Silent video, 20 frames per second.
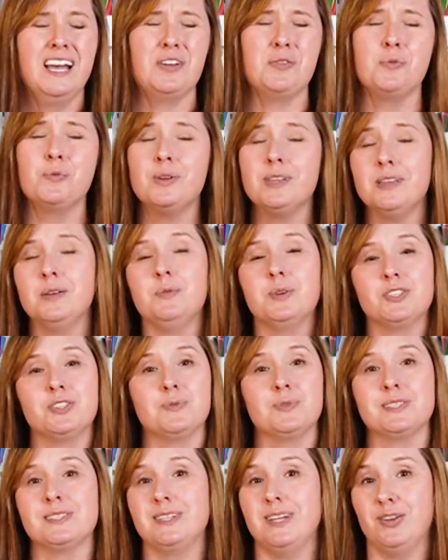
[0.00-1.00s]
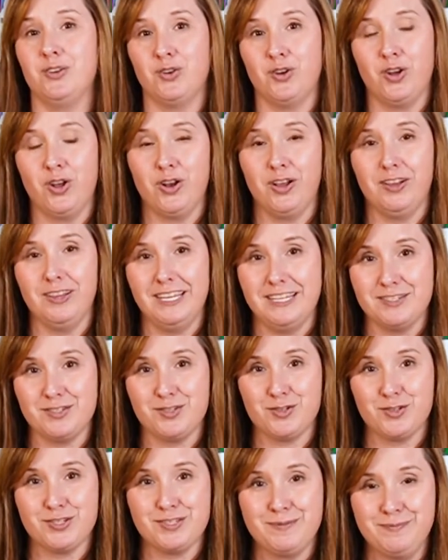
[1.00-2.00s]
I really wish it was standard on all
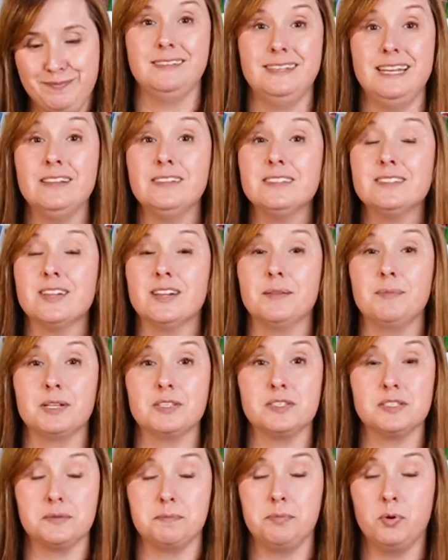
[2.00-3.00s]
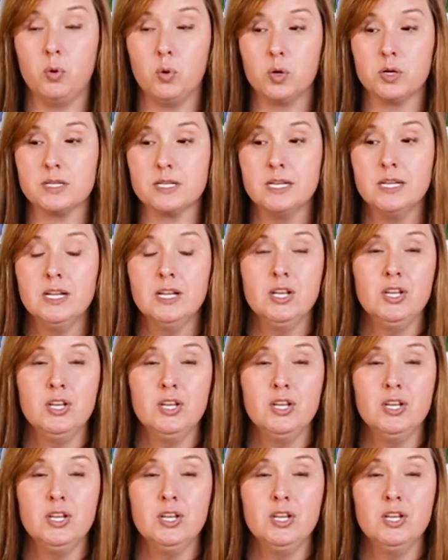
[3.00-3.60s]
lasers. Now let's talk about support.